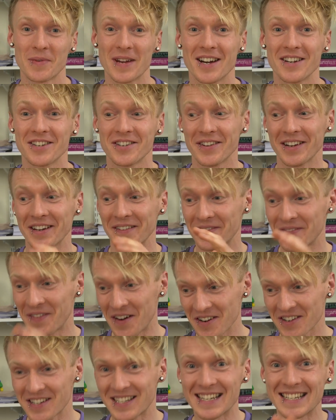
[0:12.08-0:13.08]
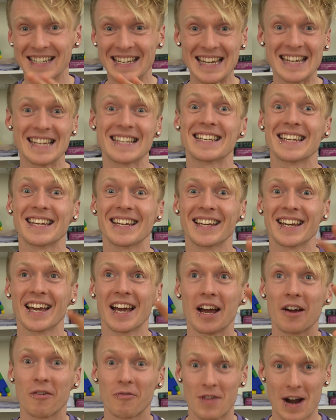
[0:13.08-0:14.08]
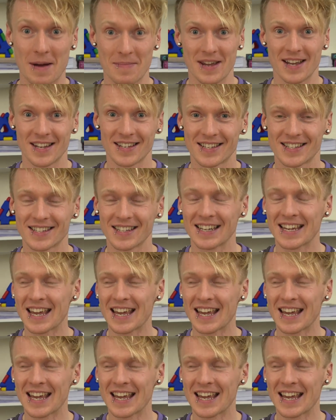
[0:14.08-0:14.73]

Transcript: we are doing foxes eating rabbits.